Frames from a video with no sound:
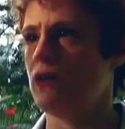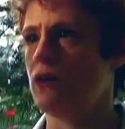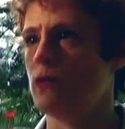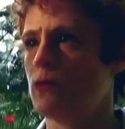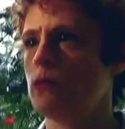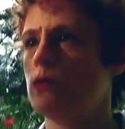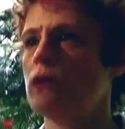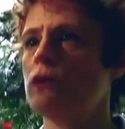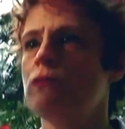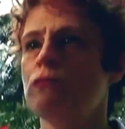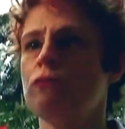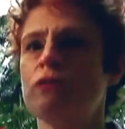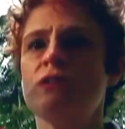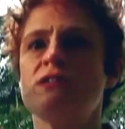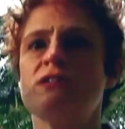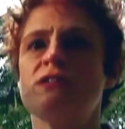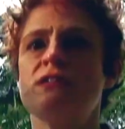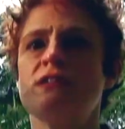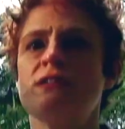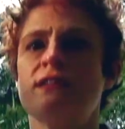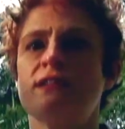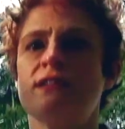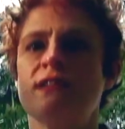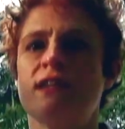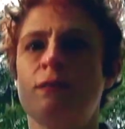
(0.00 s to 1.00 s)
We
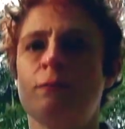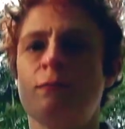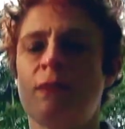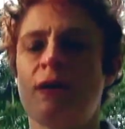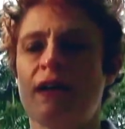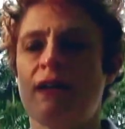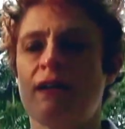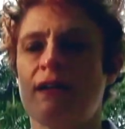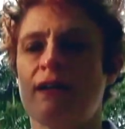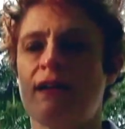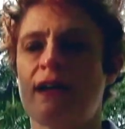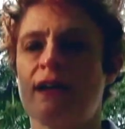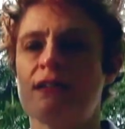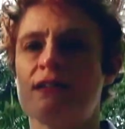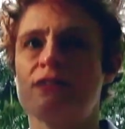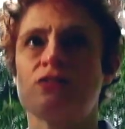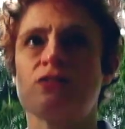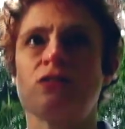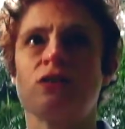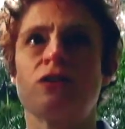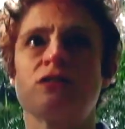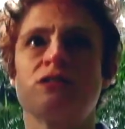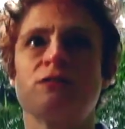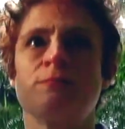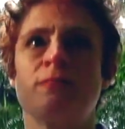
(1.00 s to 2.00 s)
recently in my class
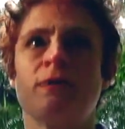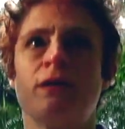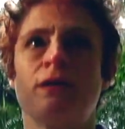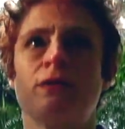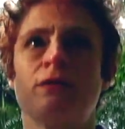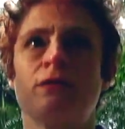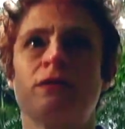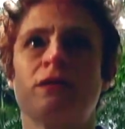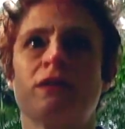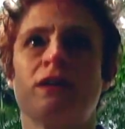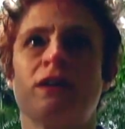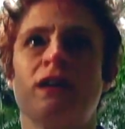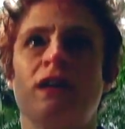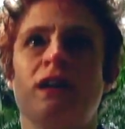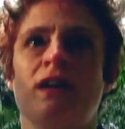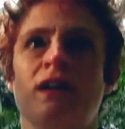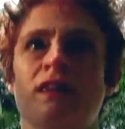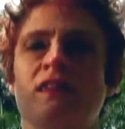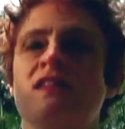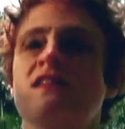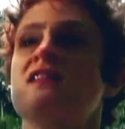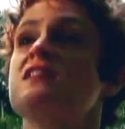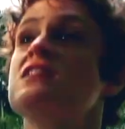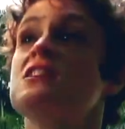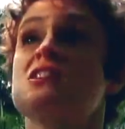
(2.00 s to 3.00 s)
talked about
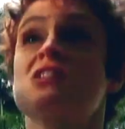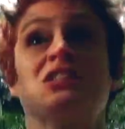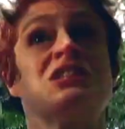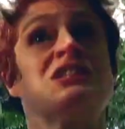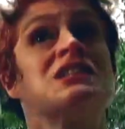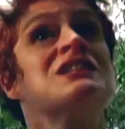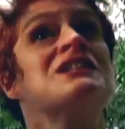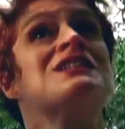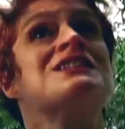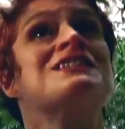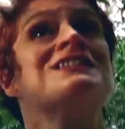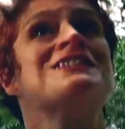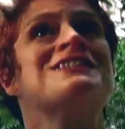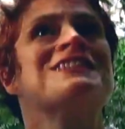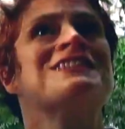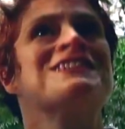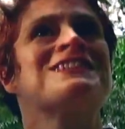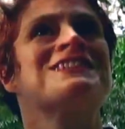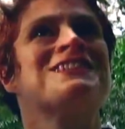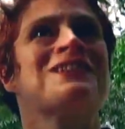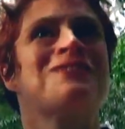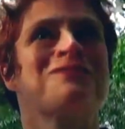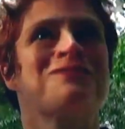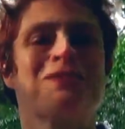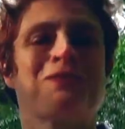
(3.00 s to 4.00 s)
the
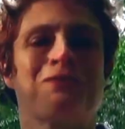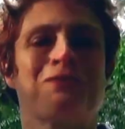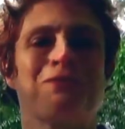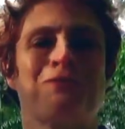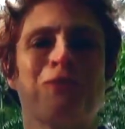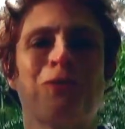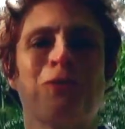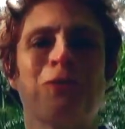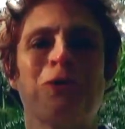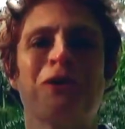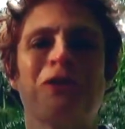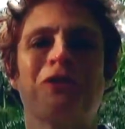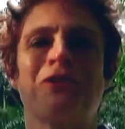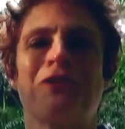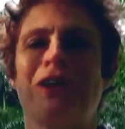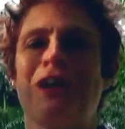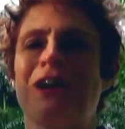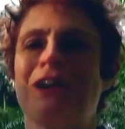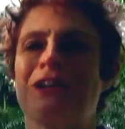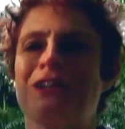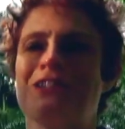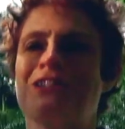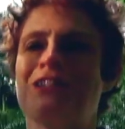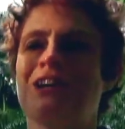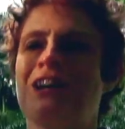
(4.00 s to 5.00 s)
existence of the 4
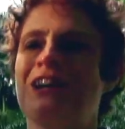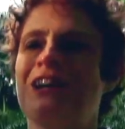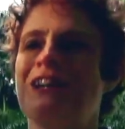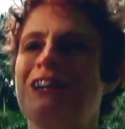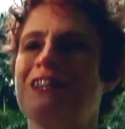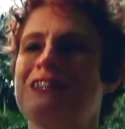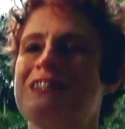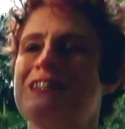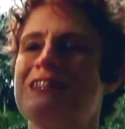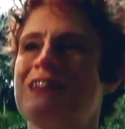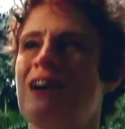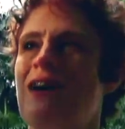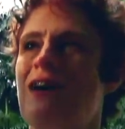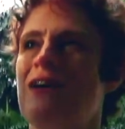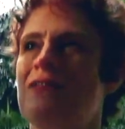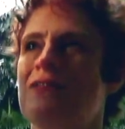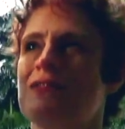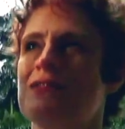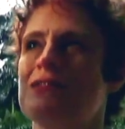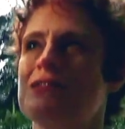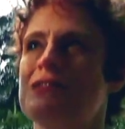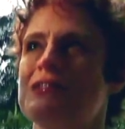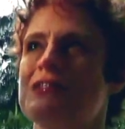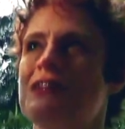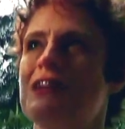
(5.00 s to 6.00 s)
great Chinese
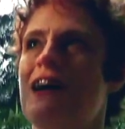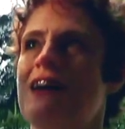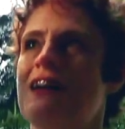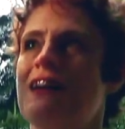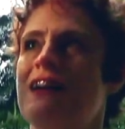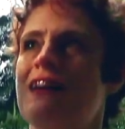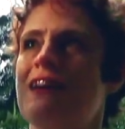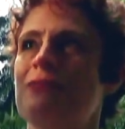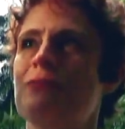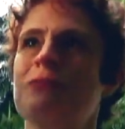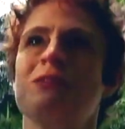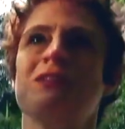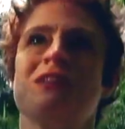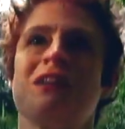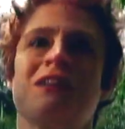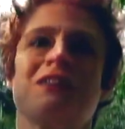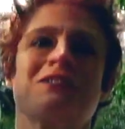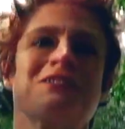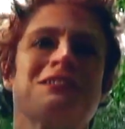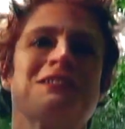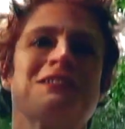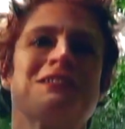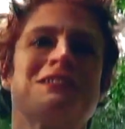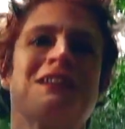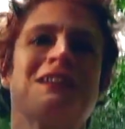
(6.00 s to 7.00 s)
novels. We didn't
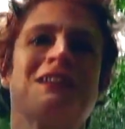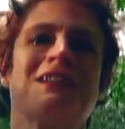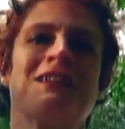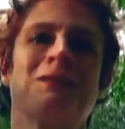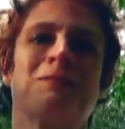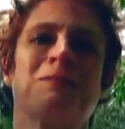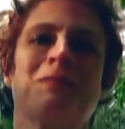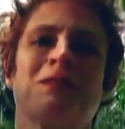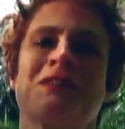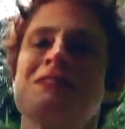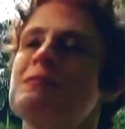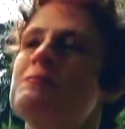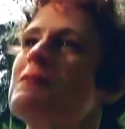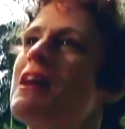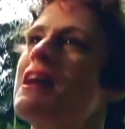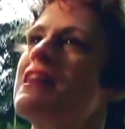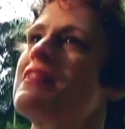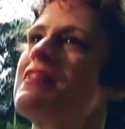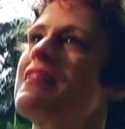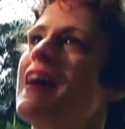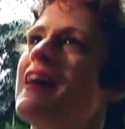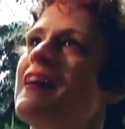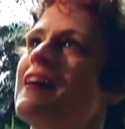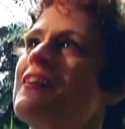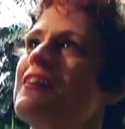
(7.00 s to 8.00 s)
actually study them because I'm not
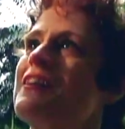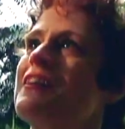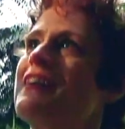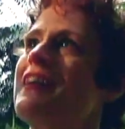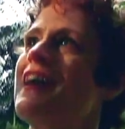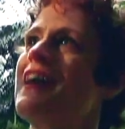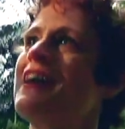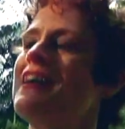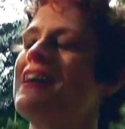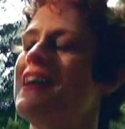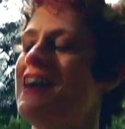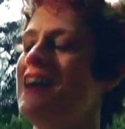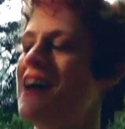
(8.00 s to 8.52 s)
that good yet.